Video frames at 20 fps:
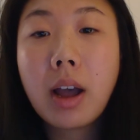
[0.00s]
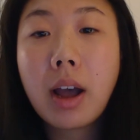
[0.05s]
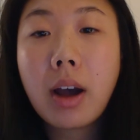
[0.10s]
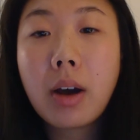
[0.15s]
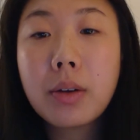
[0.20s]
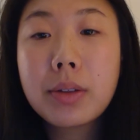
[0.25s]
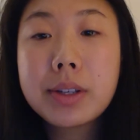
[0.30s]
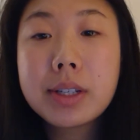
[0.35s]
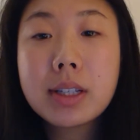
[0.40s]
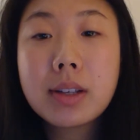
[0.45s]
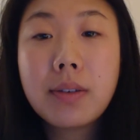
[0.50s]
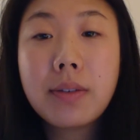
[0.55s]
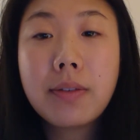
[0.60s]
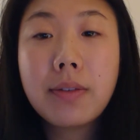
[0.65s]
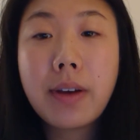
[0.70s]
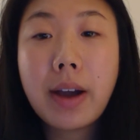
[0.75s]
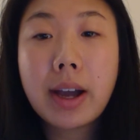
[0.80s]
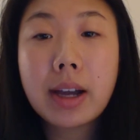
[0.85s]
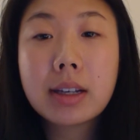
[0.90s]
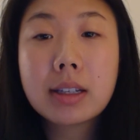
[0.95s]
how this
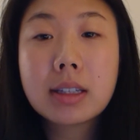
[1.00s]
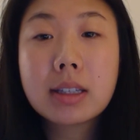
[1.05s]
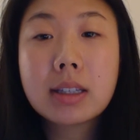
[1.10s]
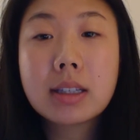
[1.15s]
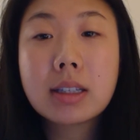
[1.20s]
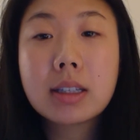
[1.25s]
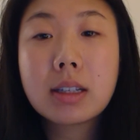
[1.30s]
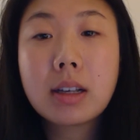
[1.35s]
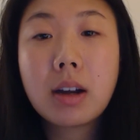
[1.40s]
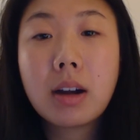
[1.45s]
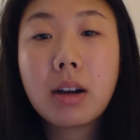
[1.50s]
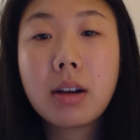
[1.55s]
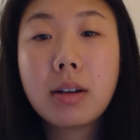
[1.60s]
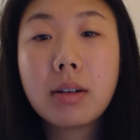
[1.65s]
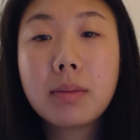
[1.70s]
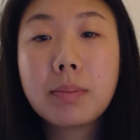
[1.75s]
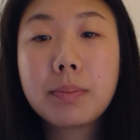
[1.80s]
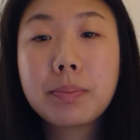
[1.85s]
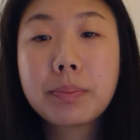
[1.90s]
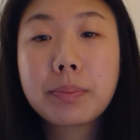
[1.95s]
affects
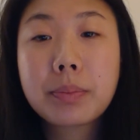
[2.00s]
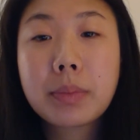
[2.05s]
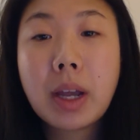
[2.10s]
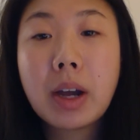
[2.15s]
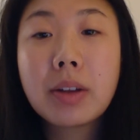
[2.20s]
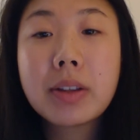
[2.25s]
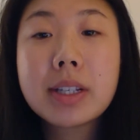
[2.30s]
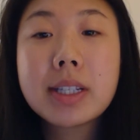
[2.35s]
how